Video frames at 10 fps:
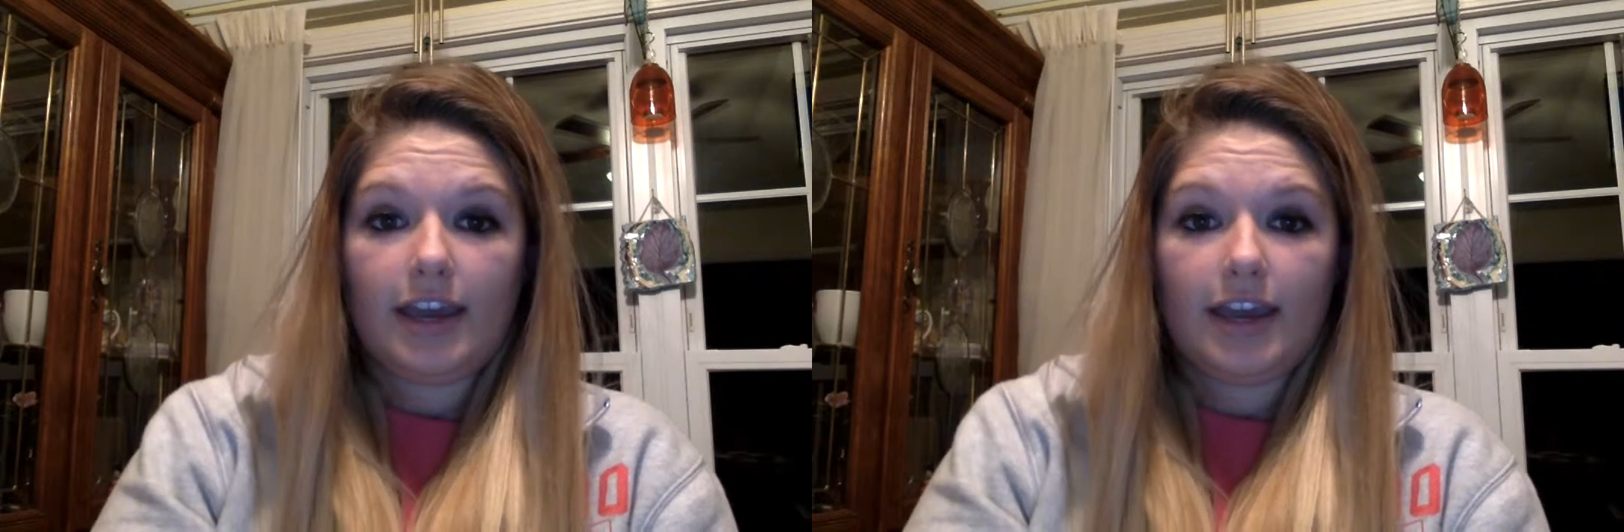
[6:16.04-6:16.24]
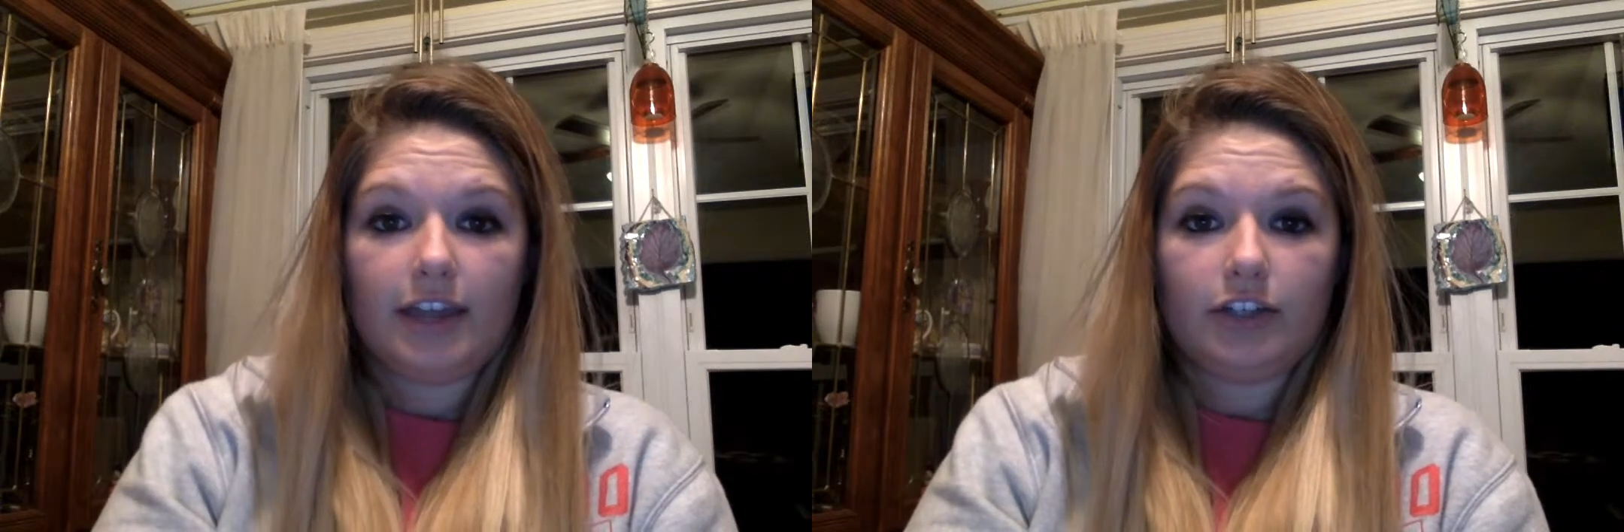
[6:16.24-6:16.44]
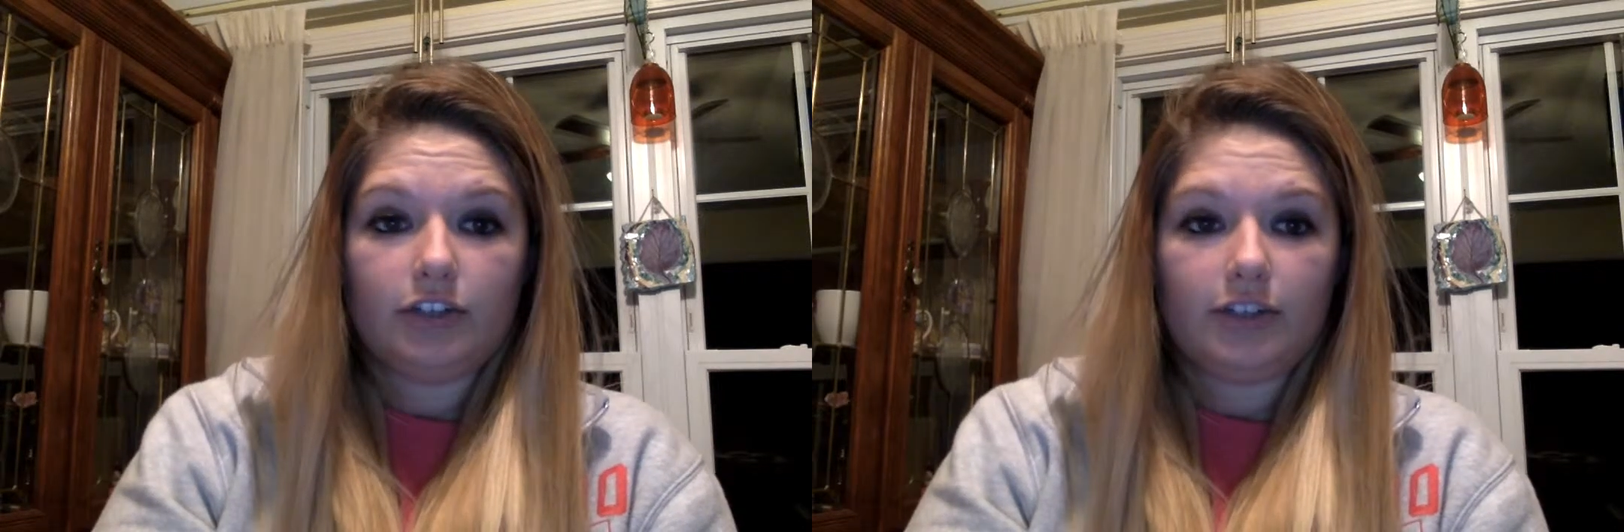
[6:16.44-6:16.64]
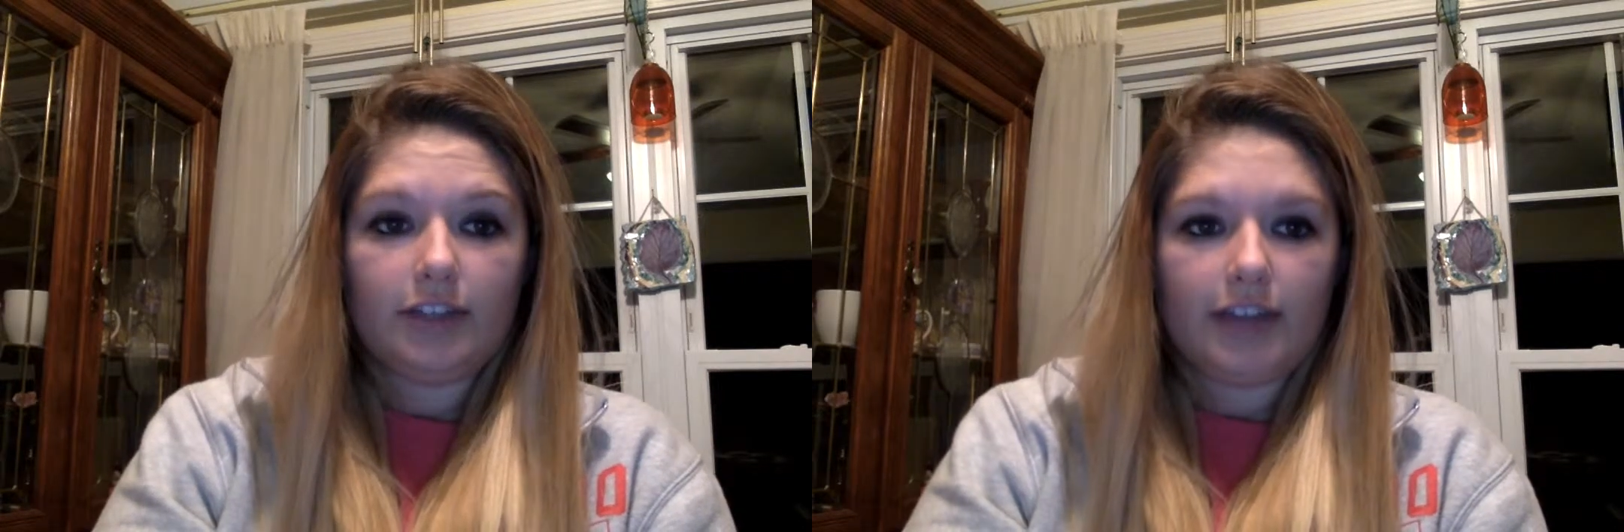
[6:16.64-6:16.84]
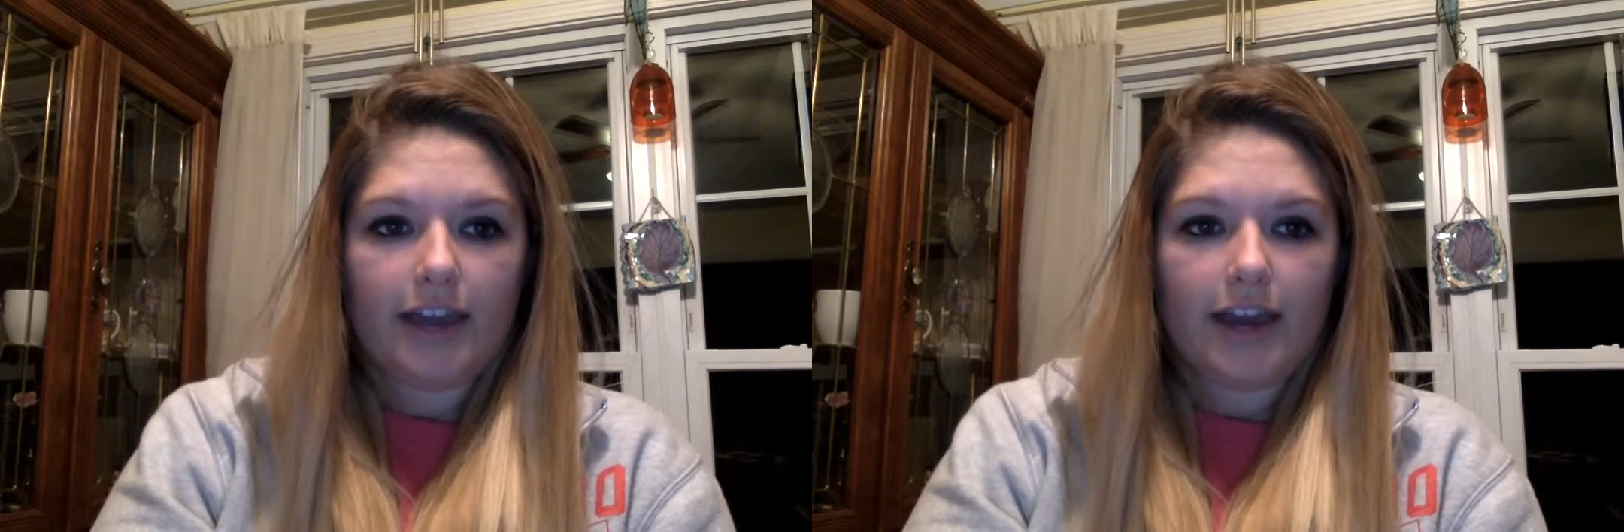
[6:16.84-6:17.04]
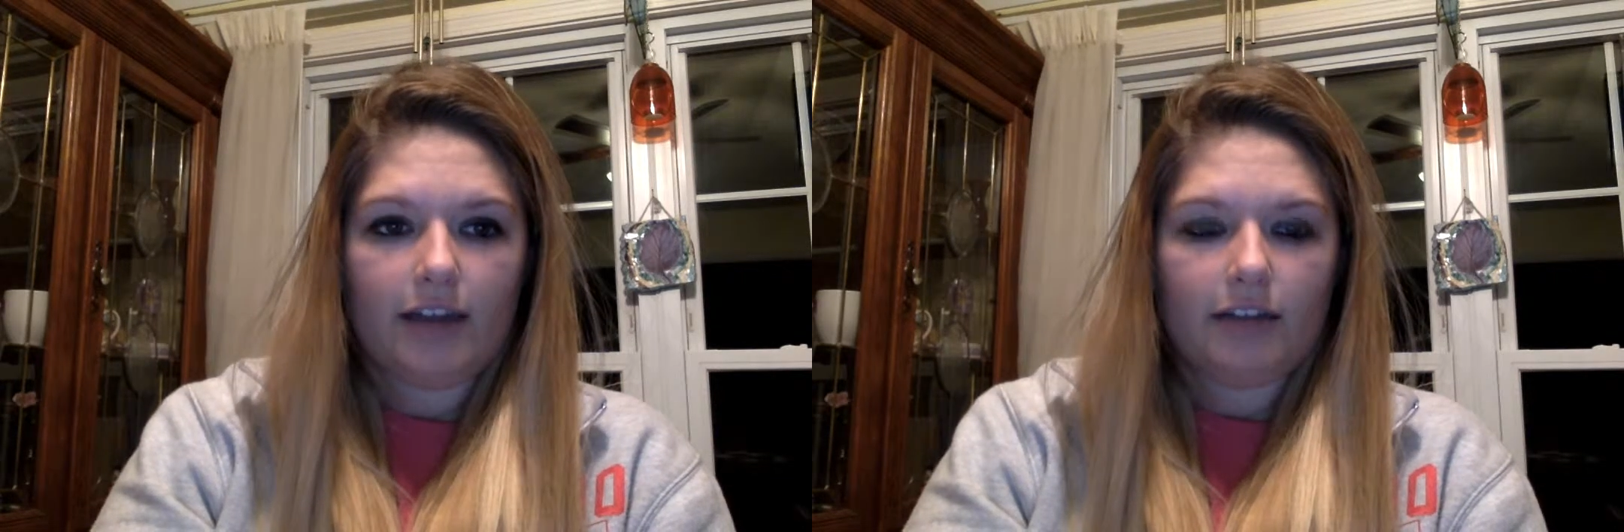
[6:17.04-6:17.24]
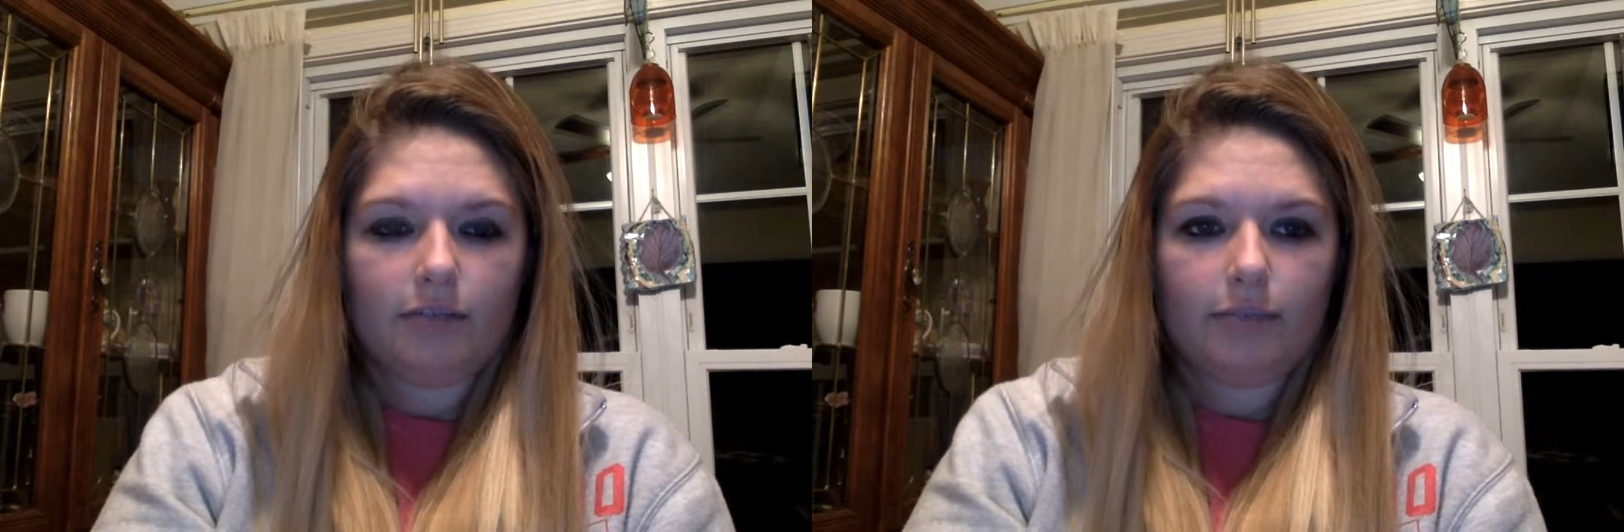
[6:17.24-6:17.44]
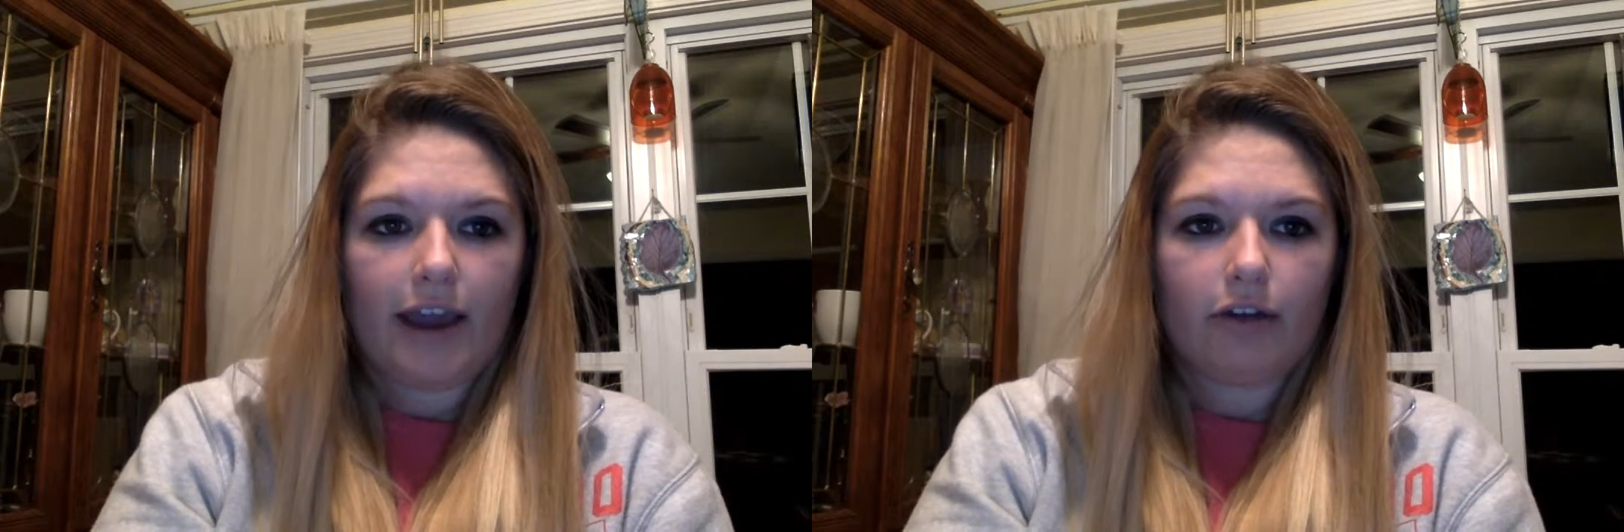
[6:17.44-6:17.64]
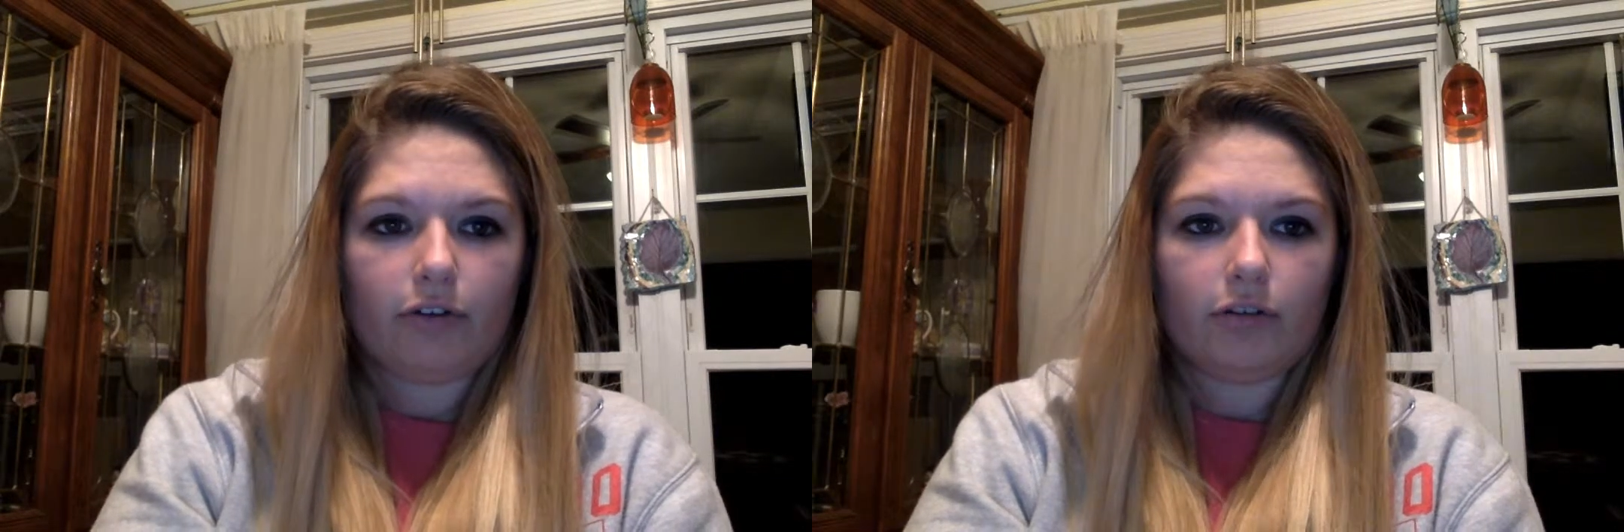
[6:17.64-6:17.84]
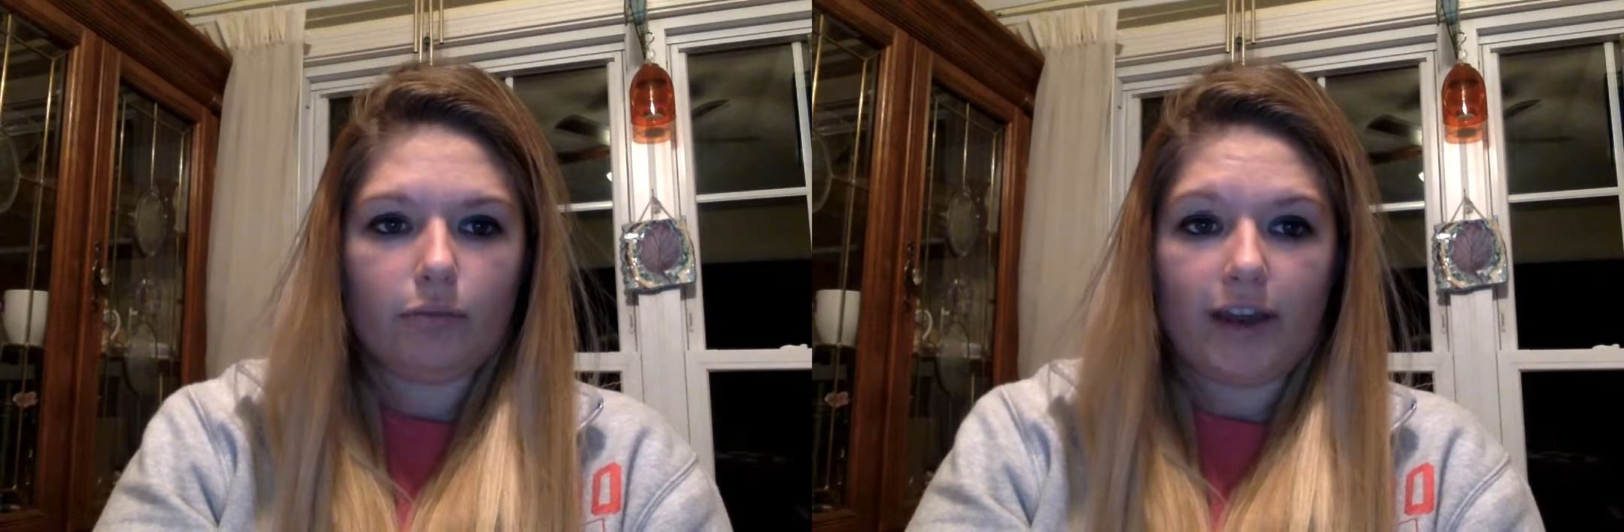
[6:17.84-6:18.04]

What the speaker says: and using that power